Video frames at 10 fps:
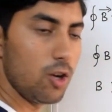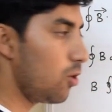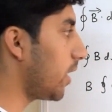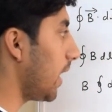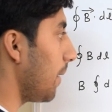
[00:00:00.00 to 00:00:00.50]

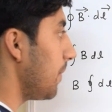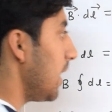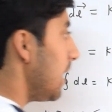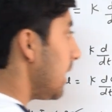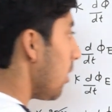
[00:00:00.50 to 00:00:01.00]
Okay,
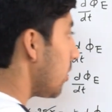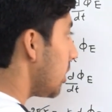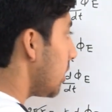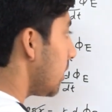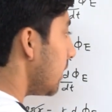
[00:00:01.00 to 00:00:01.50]
now
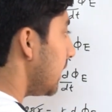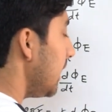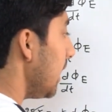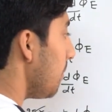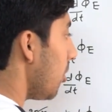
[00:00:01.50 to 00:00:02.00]

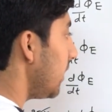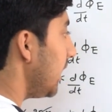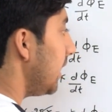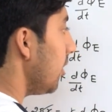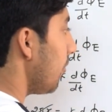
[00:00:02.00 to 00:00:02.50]
D upon
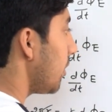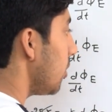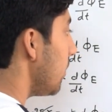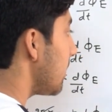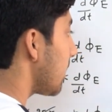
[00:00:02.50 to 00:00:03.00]
dt of
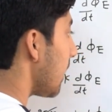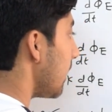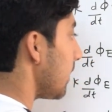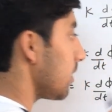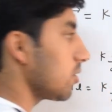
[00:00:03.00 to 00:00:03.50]
Q is
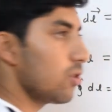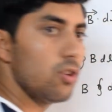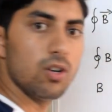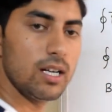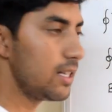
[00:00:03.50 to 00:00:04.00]
current,
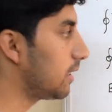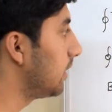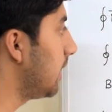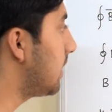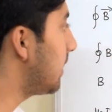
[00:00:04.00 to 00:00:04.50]
so
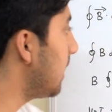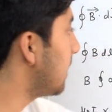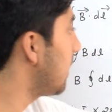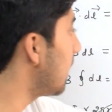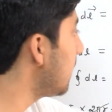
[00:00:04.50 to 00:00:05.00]
this is
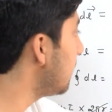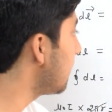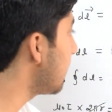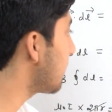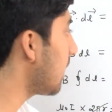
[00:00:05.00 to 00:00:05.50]
current,
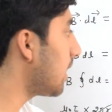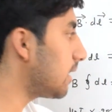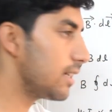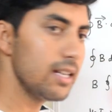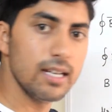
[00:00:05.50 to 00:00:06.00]

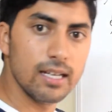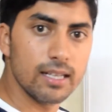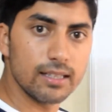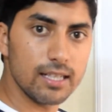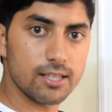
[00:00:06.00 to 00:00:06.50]

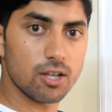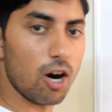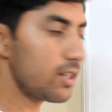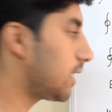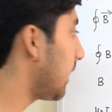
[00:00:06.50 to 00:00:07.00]
these
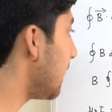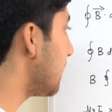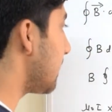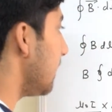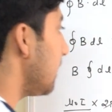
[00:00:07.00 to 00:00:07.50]
got
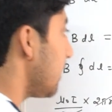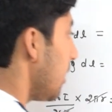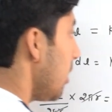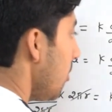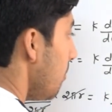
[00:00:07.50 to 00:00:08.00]
cancelled.
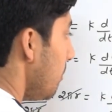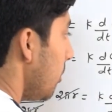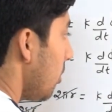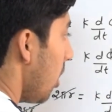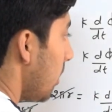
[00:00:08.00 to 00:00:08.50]

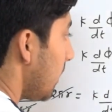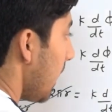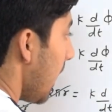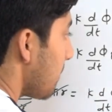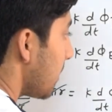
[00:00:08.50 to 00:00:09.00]
Mu naught
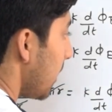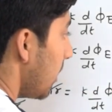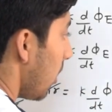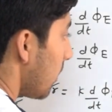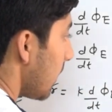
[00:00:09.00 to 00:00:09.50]
epsilon
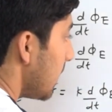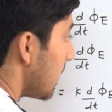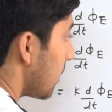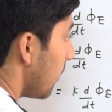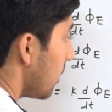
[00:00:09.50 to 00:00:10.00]
naught
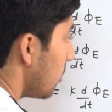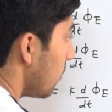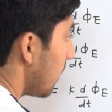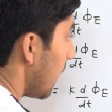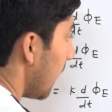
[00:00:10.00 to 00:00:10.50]
is equal
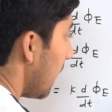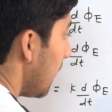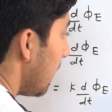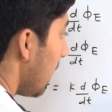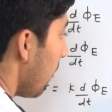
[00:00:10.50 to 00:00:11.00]
to K.
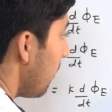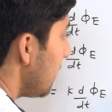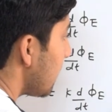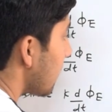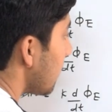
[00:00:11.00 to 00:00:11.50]
Now
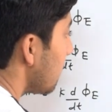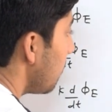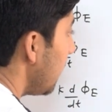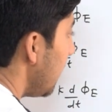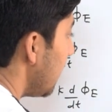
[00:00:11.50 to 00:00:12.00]
we
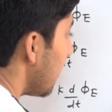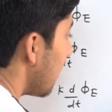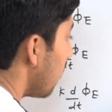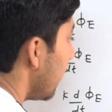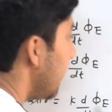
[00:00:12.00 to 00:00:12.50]
successfully
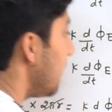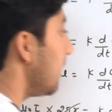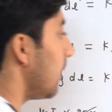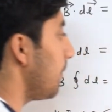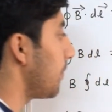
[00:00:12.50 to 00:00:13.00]
calculated
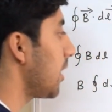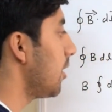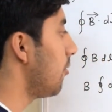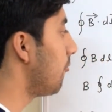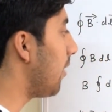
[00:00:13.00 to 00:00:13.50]
the
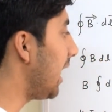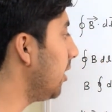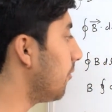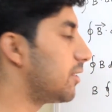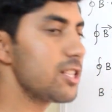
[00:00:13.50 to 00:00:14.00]

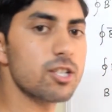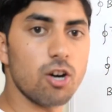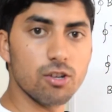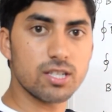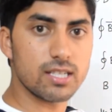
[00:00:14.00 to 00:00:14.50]
value of this
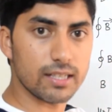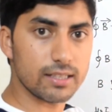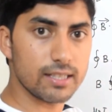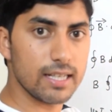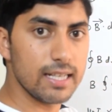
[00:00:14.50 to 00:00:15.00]
constant.